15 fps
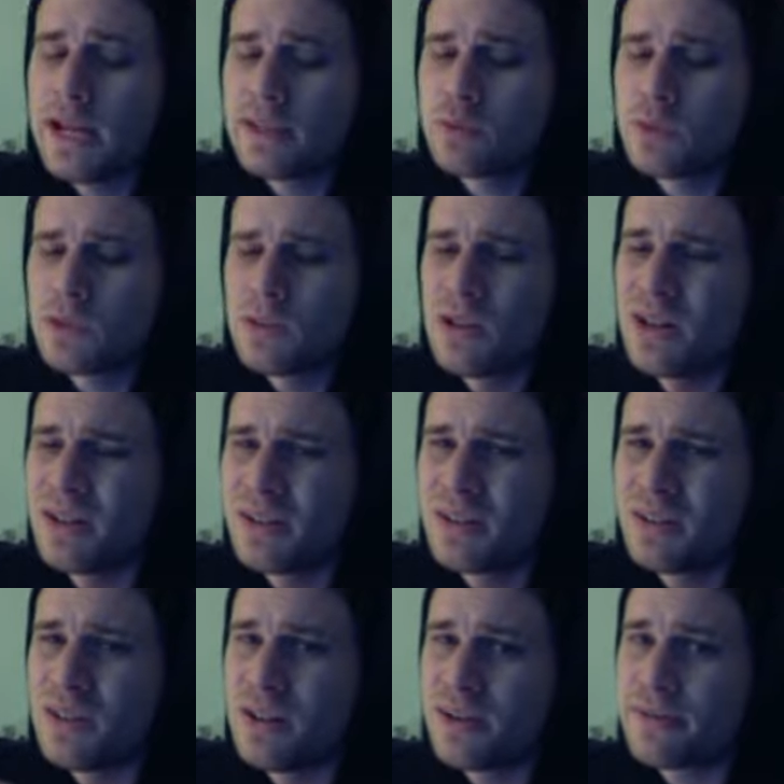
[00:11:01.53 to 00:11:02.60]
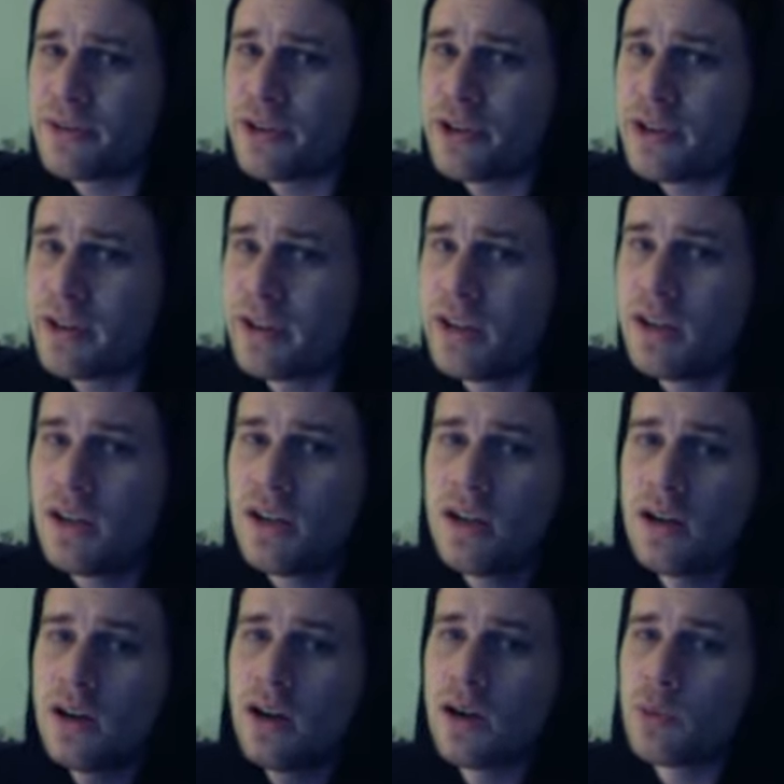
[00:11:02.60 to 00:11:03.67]
cats with long fur.
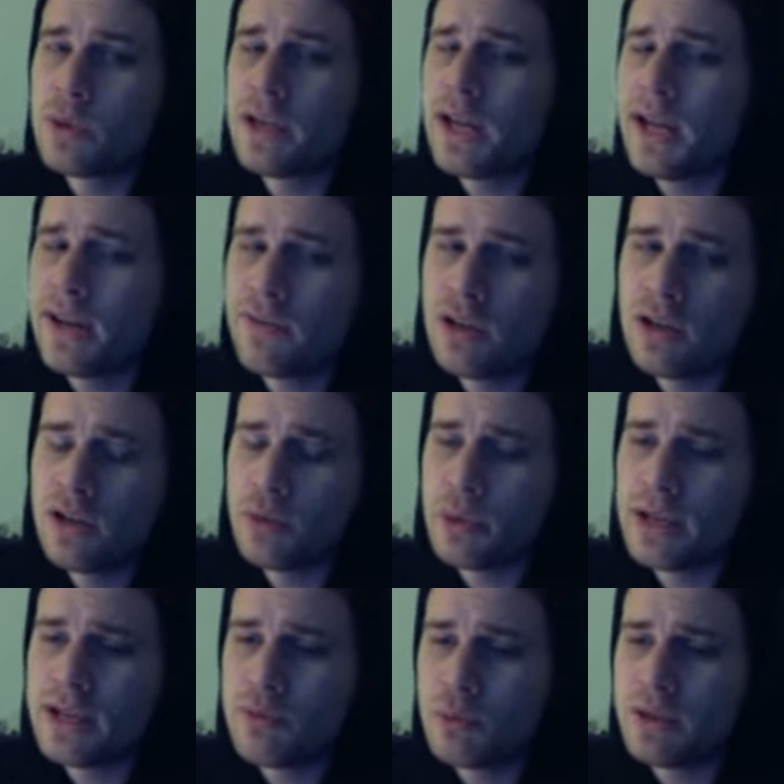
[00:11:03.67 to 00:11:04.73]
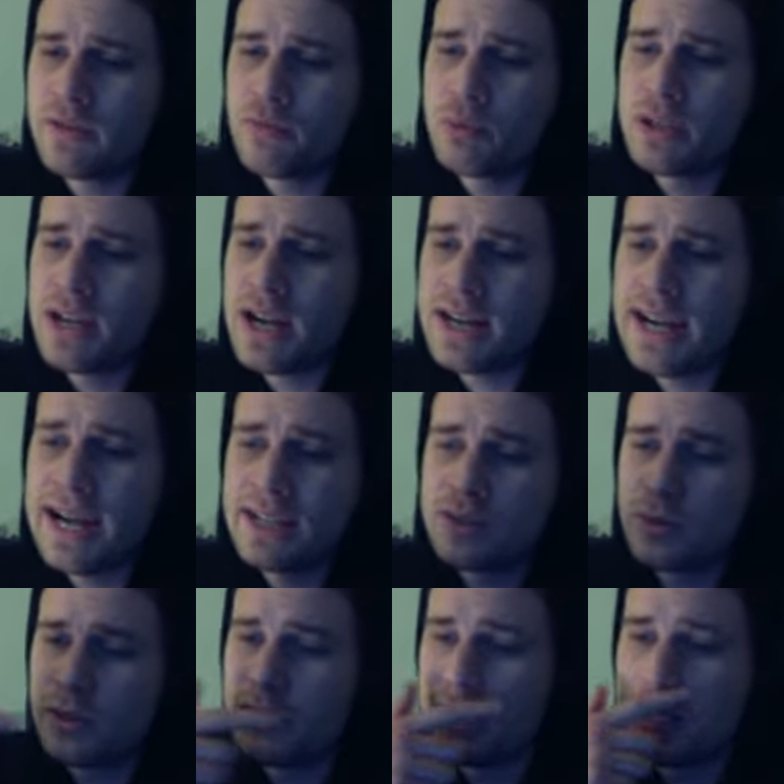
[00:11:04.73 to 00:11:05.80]
We got
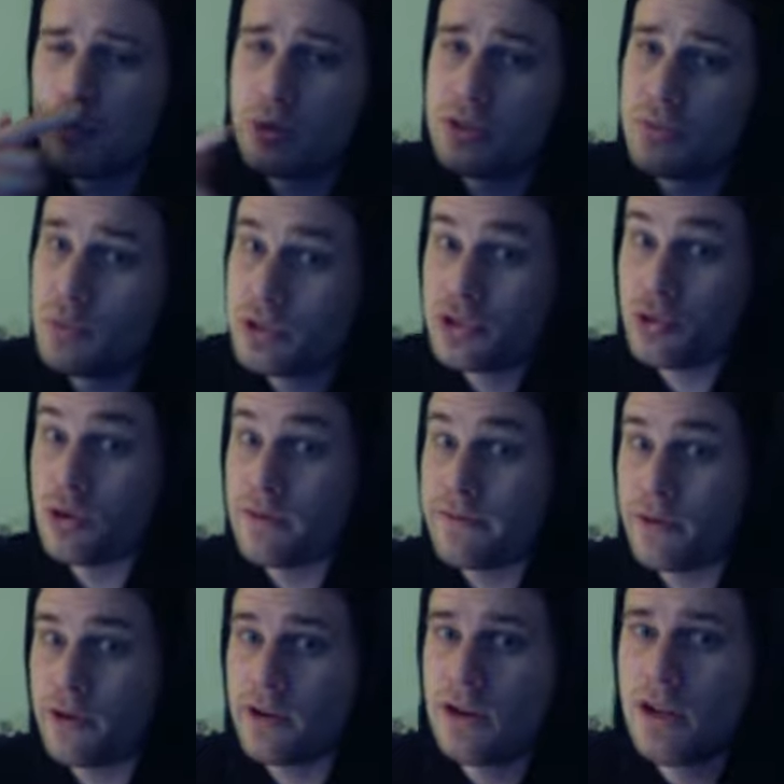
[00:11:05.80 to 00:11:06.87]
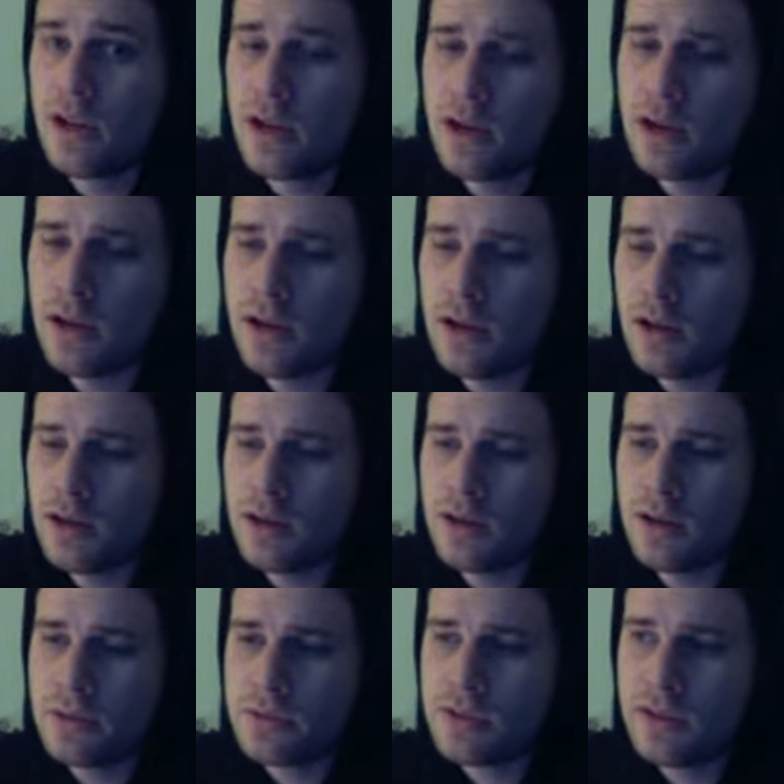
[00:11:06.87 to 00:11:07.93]
cats with short fur.
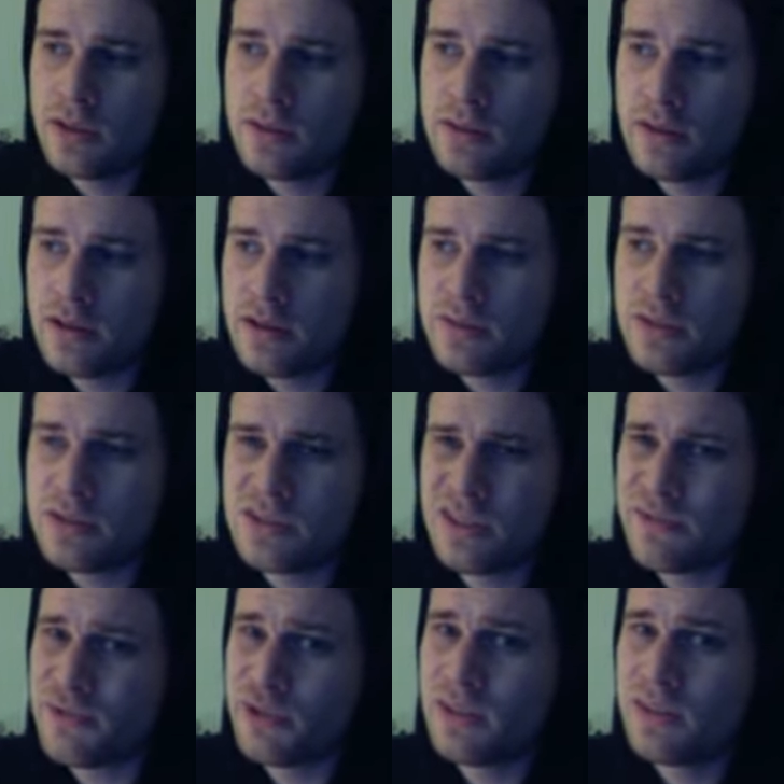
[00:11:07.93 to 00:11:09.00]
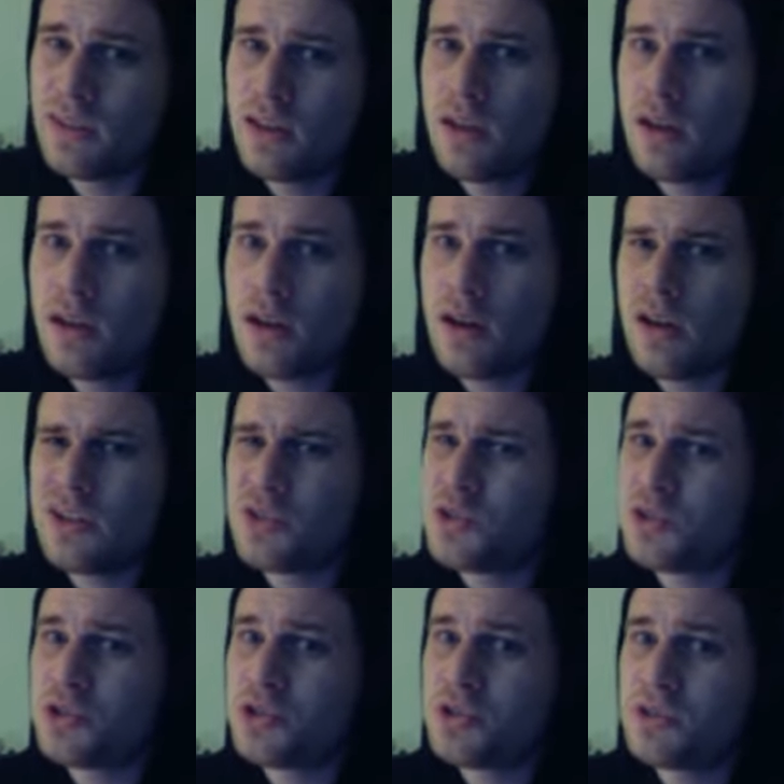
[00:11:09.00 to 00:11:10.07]
They're different.
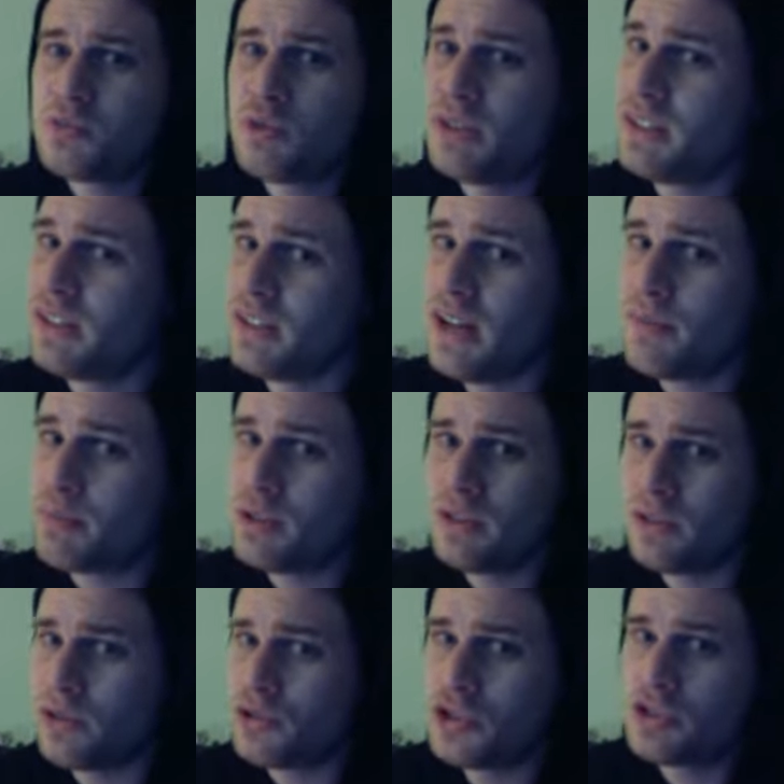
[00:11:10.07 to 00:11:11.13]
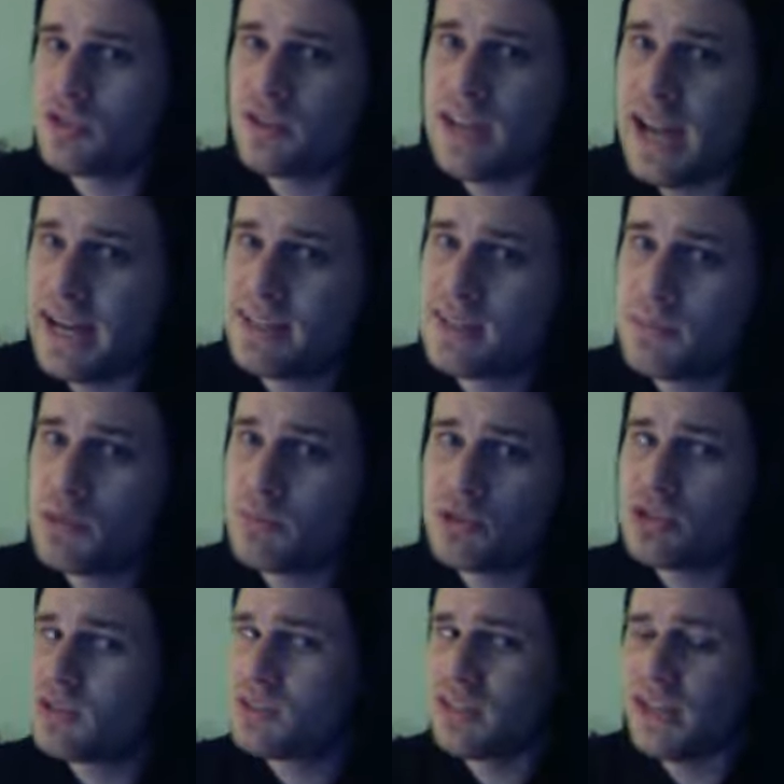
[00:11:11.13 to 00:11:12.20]
You should really not be allergic to cats. I'm
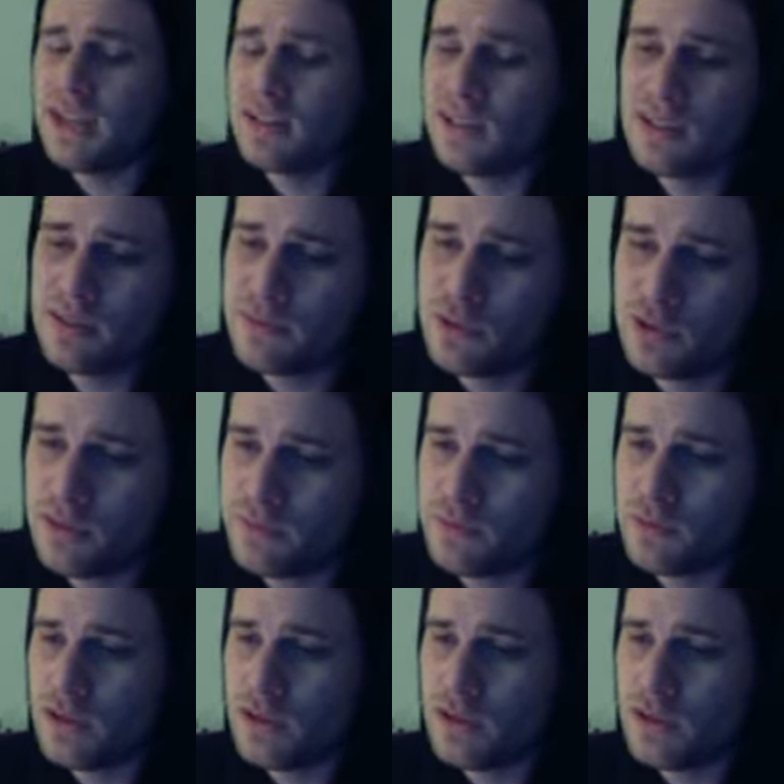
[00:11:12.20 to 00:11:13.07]
just saying, like, if you